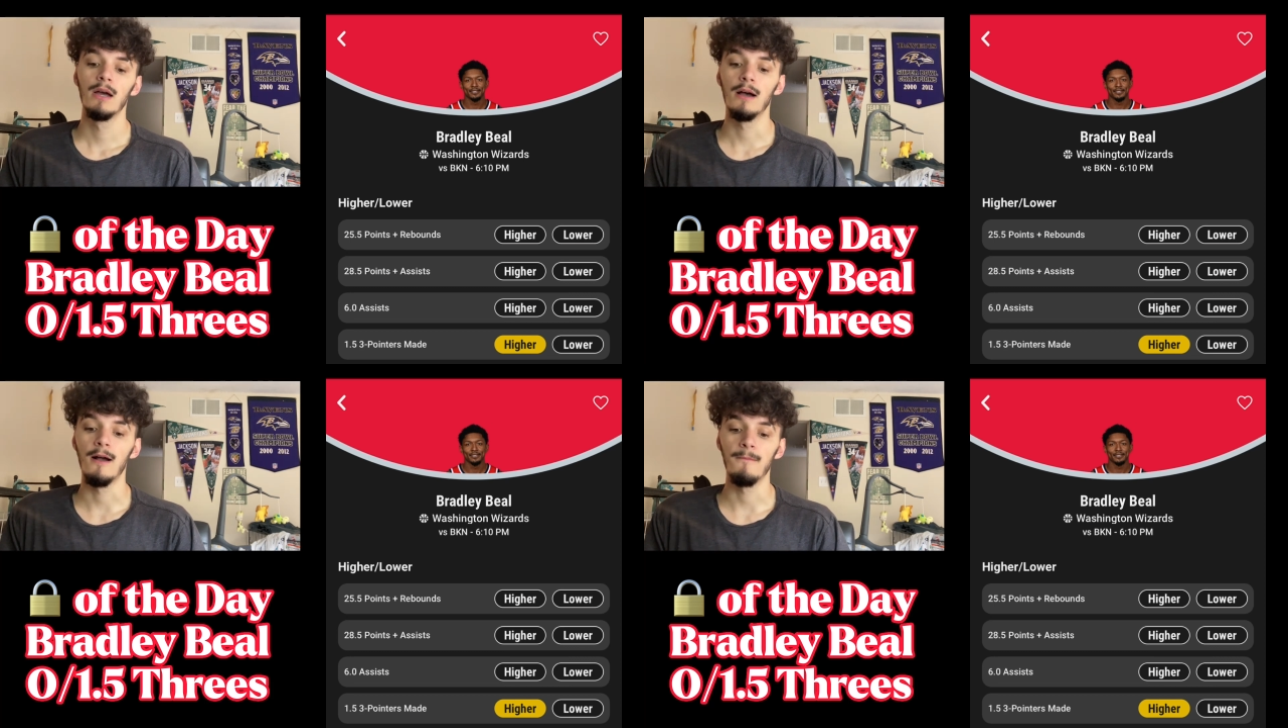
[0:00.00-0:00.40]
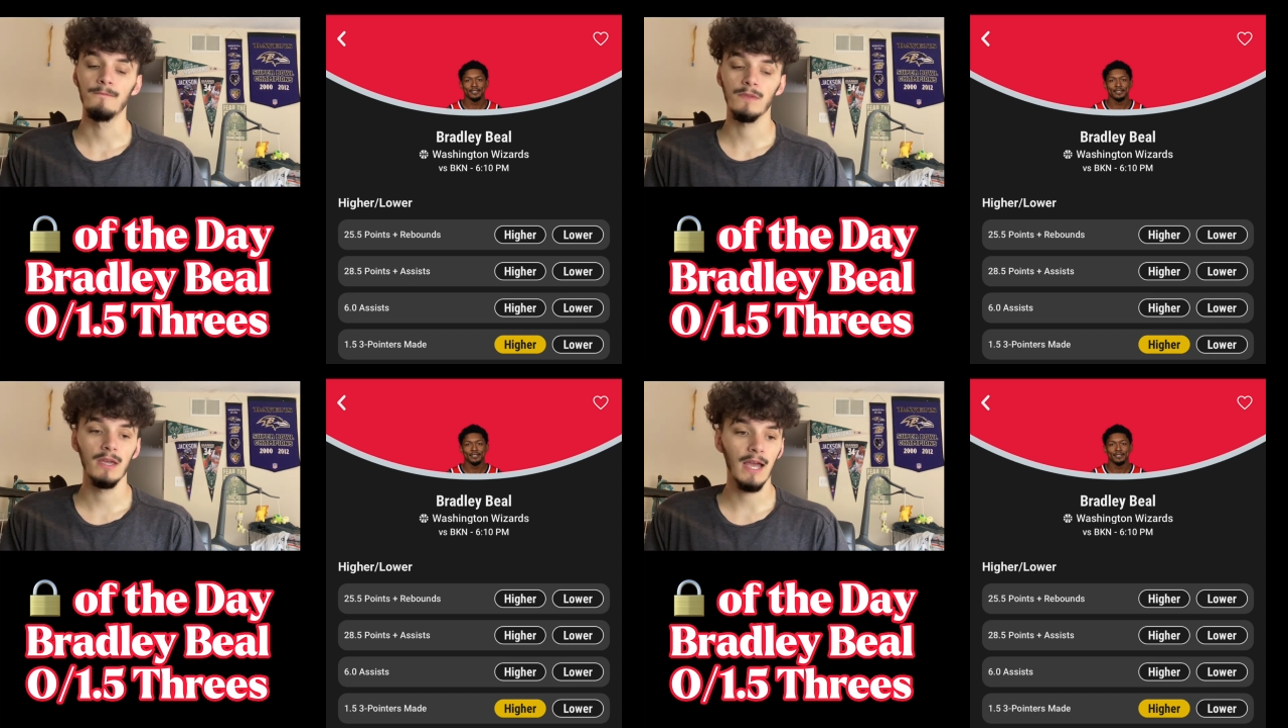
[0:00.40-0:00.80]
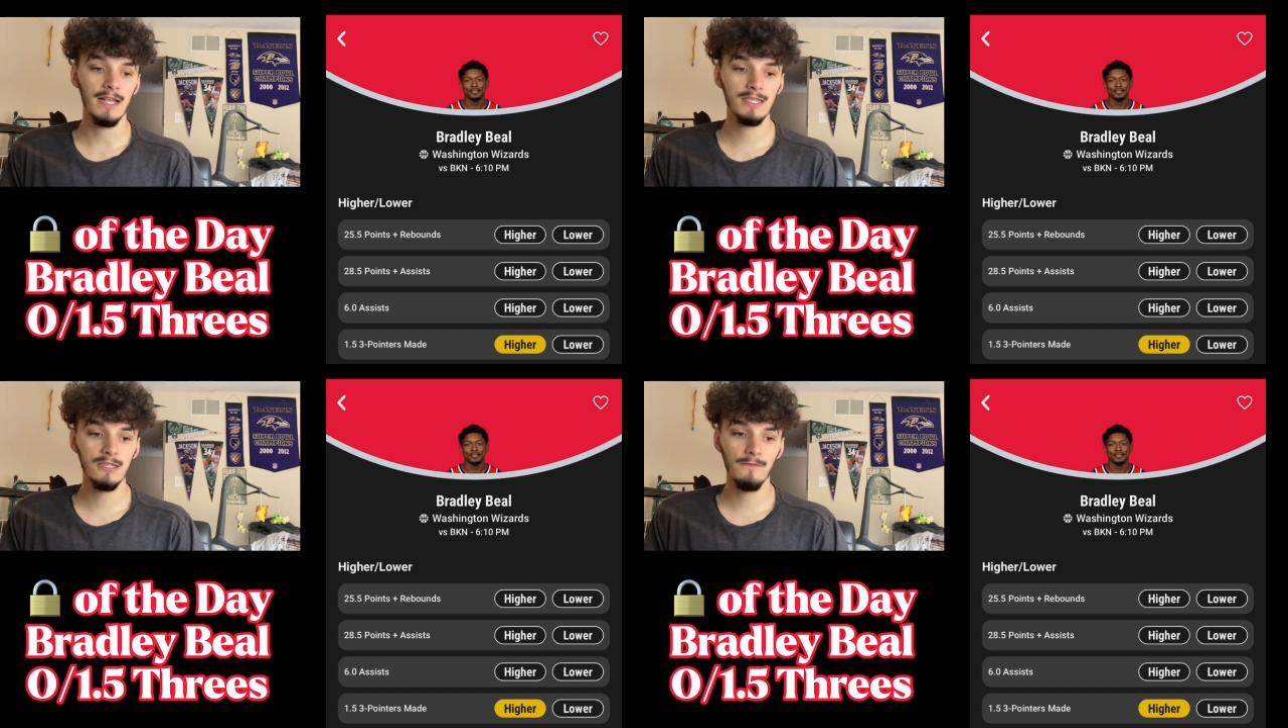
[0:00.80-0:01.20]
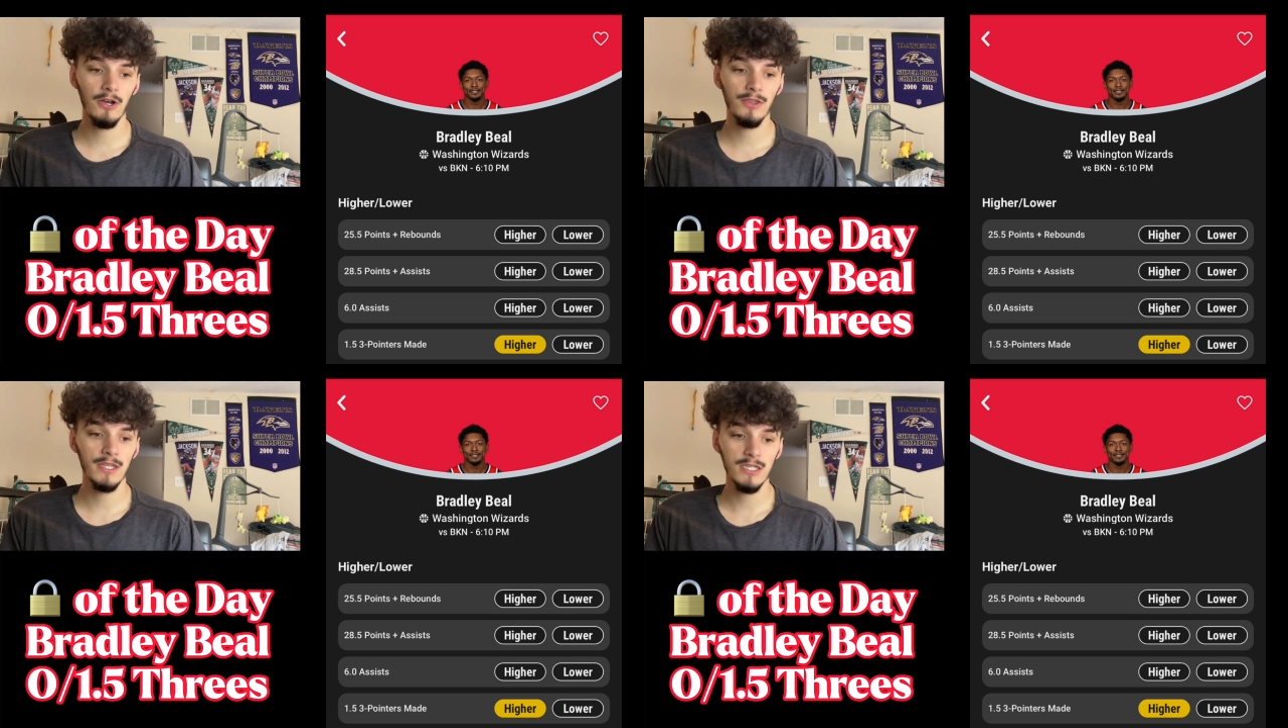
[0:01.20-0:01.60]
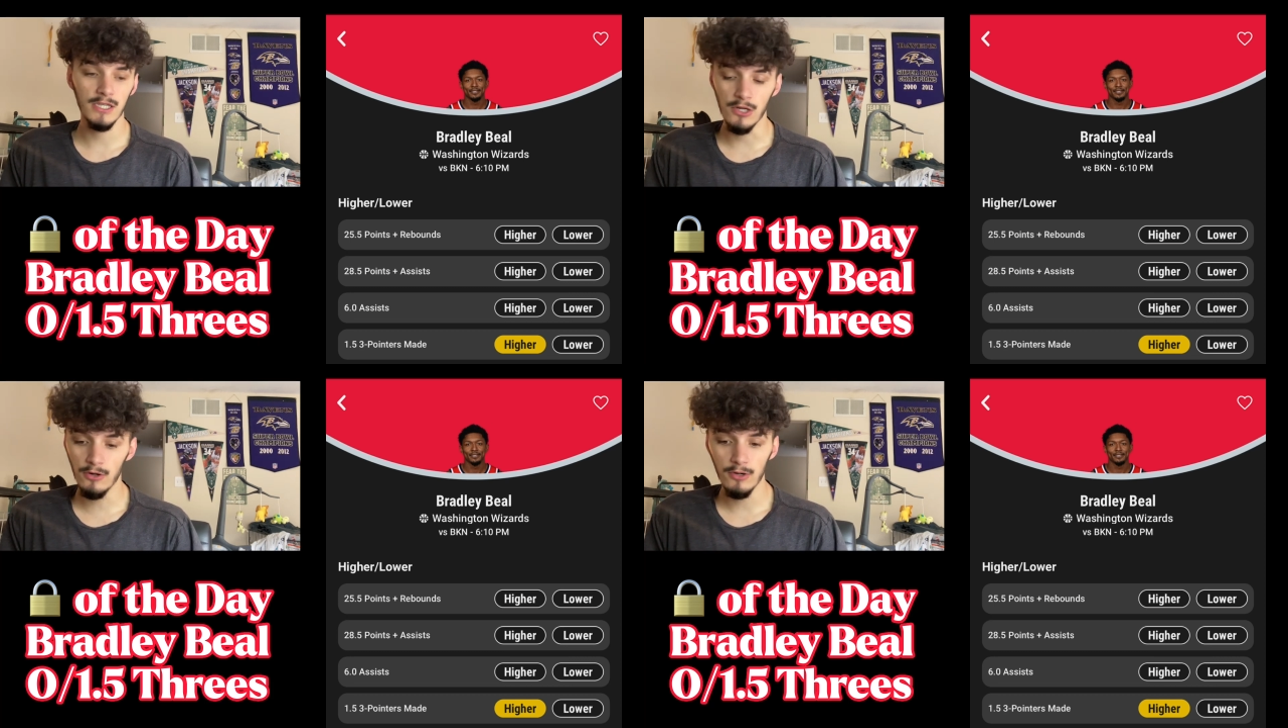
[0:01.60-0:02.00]
As he's fared this
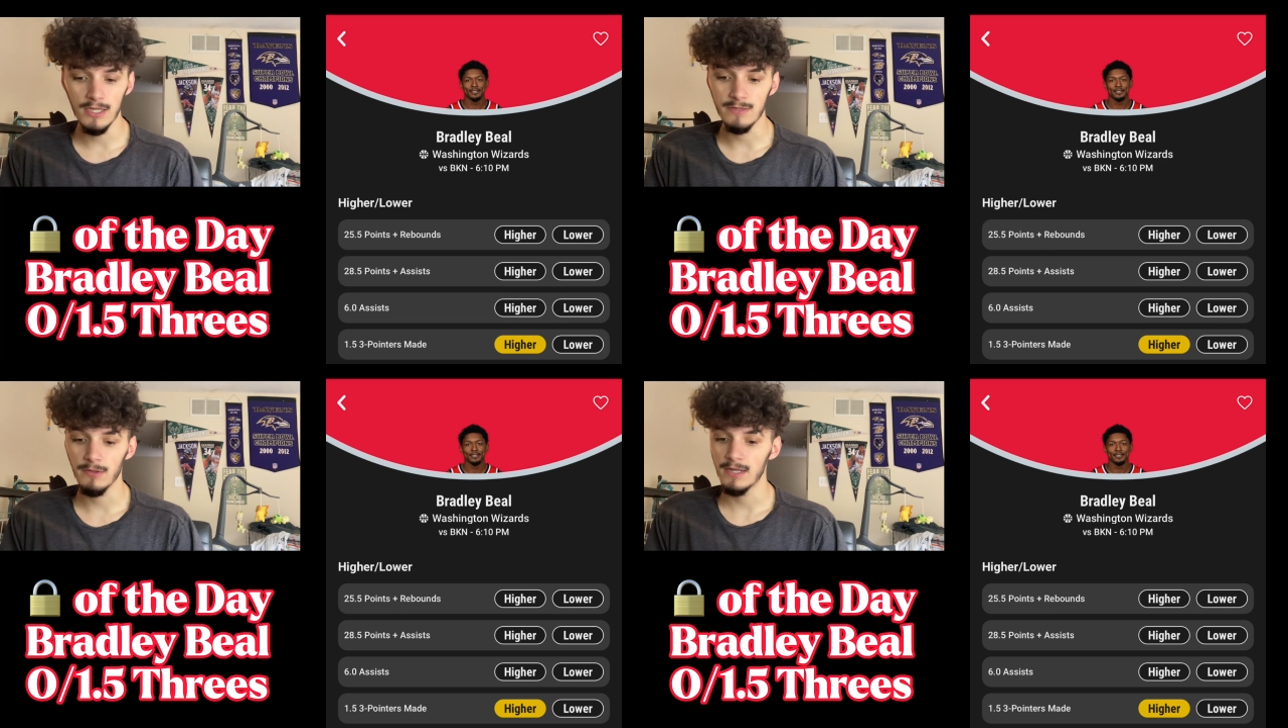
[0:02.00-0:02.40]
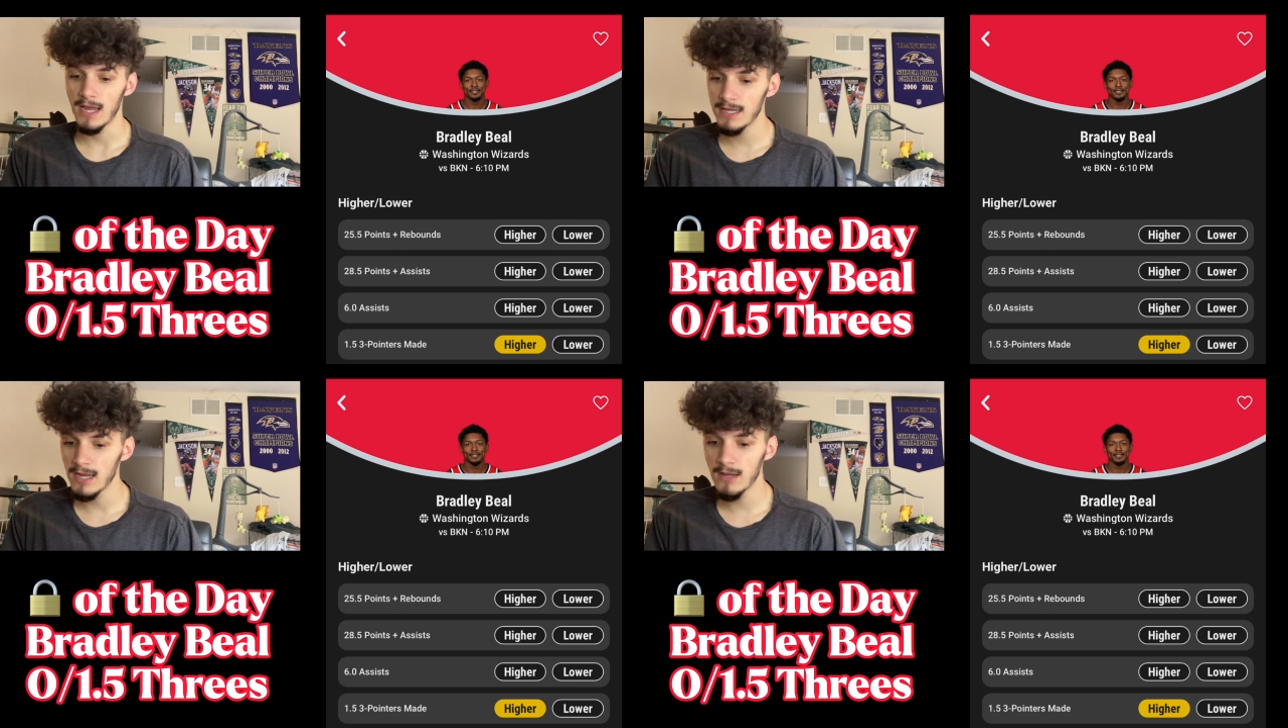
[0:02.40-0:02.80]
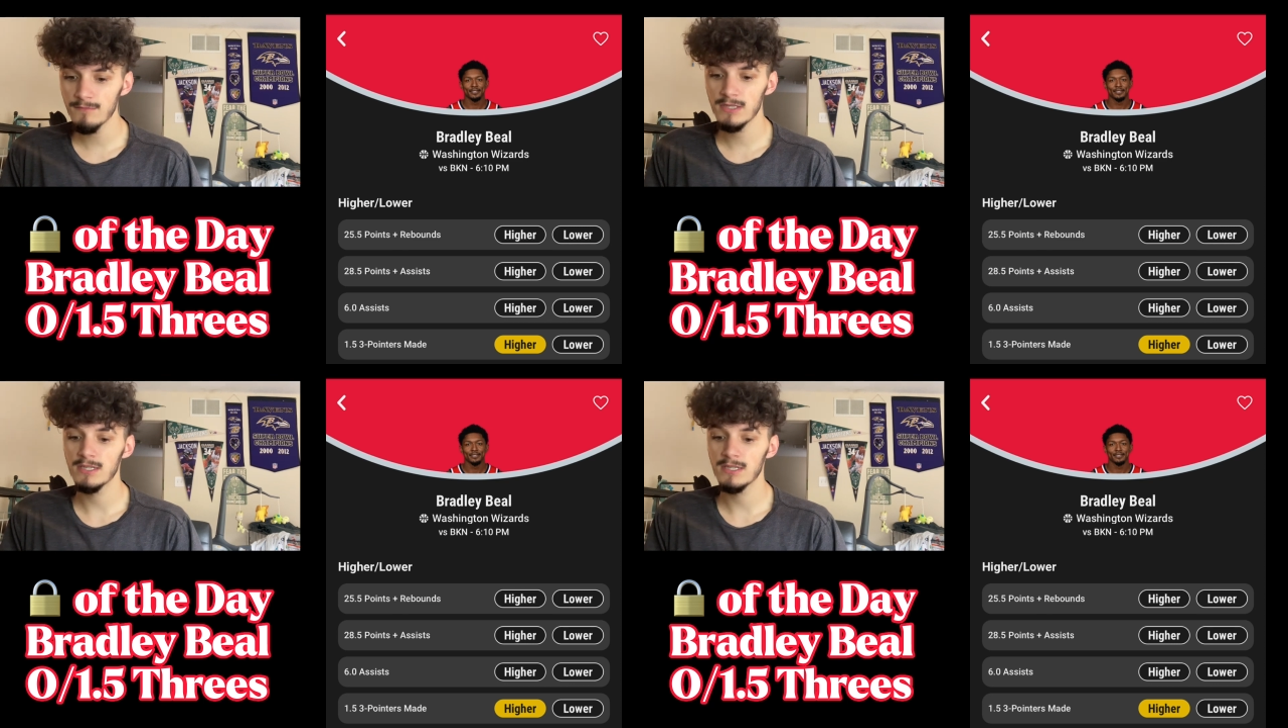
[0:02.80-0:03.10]
year, he's played 8 games.